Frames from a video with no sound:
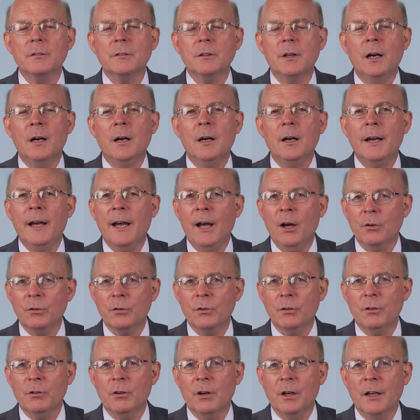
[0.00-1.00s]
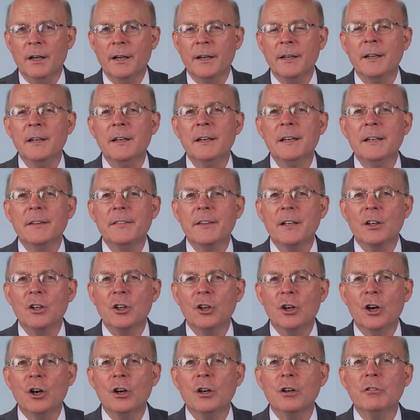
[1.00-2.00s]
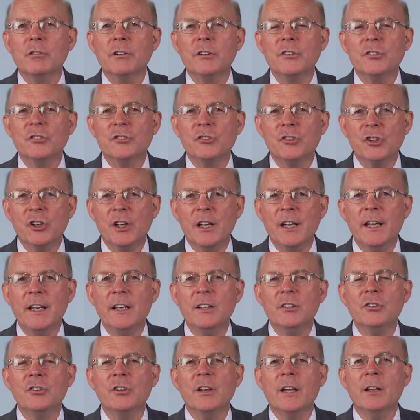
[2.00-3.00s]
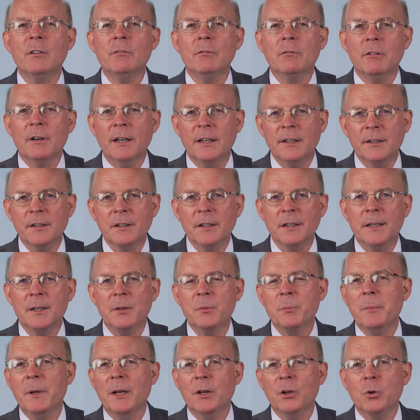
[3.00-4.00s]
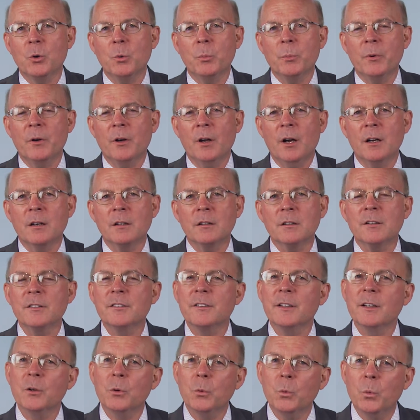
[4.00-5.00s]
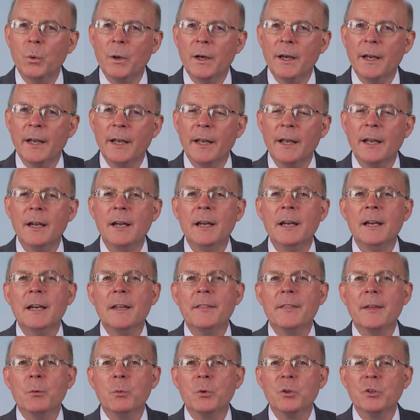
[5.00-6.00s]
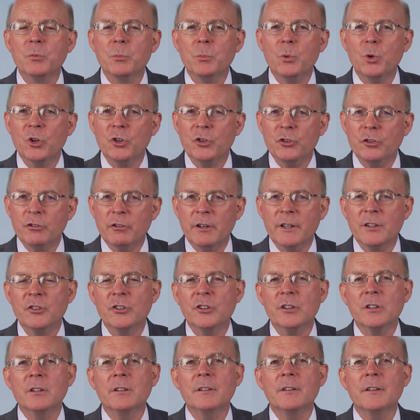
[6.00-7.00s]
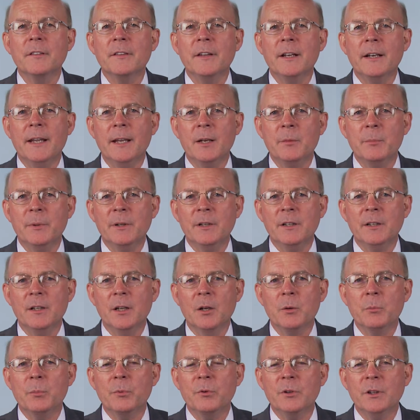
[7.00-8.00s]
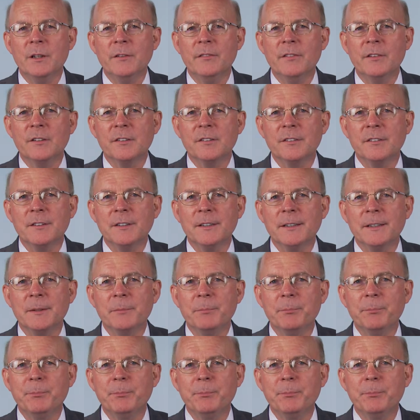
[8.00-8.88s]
outcry that Congress change and regulate medical products in a way that was more stringent than had been done previously.